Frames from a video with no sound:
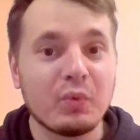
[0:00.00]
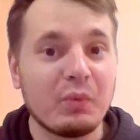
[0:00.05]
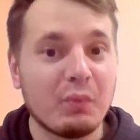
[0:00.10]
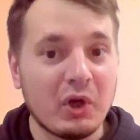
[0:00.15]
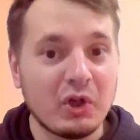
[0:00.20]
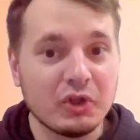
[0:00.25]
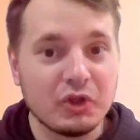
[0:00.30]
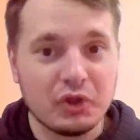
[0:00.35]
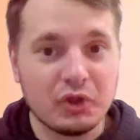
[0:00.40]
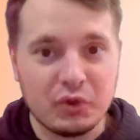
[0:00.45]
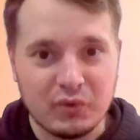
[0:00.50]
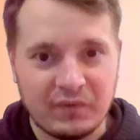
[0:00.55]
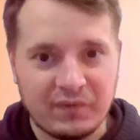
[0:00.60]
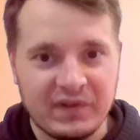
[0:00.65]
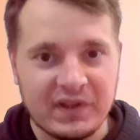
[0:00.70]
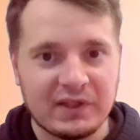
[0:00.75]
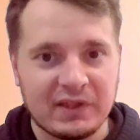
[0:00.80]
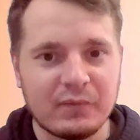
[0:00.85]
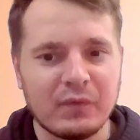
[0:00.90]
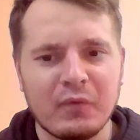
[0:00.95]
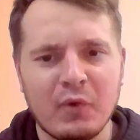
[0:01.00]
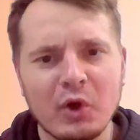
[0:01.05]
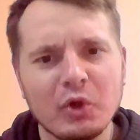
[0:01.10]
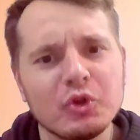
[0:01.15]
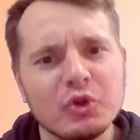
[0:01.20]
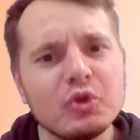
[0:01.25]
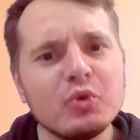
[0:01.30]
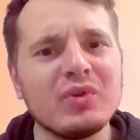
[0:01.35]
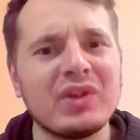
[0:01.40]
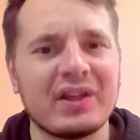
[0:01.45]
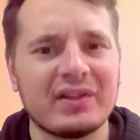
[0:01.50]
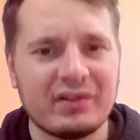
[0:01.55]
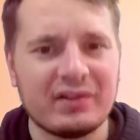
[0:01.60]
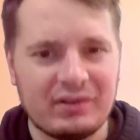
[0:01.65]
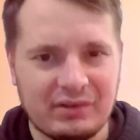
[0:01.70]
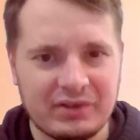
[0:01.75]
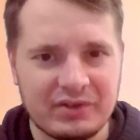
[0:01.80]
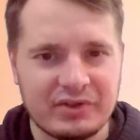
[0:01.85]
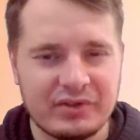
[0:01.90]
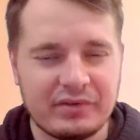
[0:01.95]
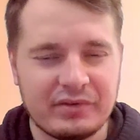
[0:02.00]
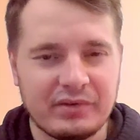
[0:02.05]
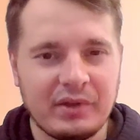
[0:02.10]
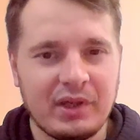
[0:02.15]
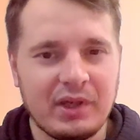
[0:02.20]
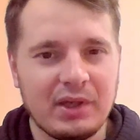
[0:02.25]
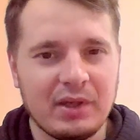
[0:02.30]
we want new things, we want new technologies,